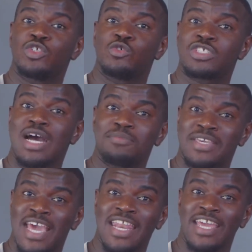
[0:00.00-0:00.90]
you stop
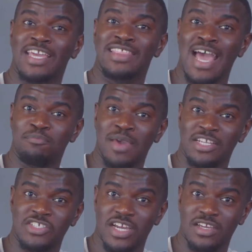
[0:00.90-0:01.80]
getting that
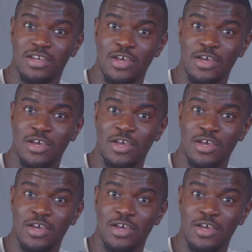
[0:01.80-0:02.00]
paycheck?